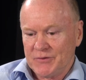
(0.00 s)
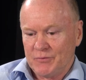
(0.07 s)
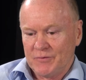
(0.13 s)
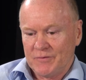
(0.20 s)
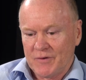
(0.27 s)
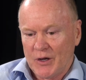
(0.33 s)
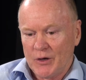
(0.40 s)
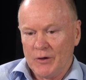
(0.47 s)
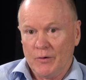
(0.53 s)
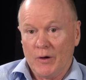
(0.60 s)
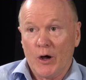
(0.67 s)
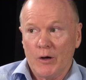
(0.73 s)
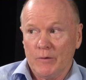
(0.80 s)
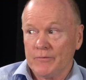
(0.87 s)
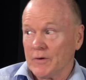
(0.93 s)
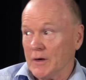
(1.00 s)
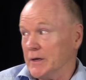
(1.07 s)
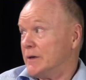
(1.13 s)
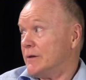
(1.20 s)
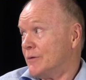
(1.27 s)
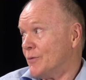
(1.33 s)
will flow, hopefully,